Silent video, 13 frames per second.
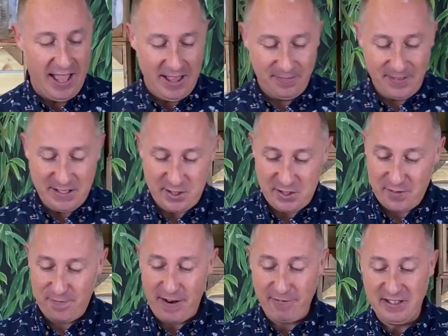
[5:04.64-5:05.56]
This is a
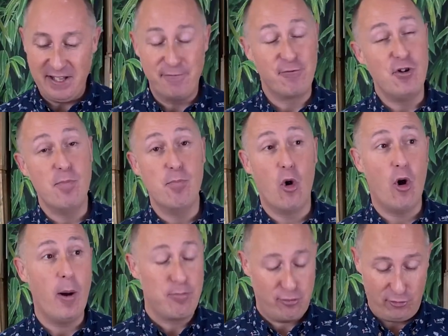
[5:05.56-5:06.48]
very different,
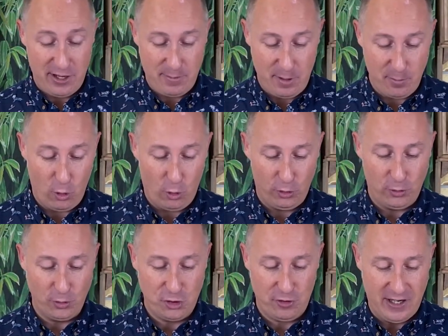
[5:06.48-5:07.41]
more premium
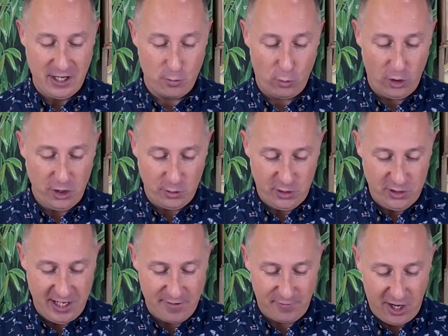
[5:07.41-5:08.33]
Hawthorn strainer, and what you'll
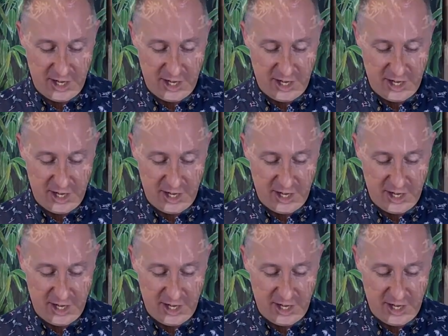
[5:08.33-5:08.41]
see if I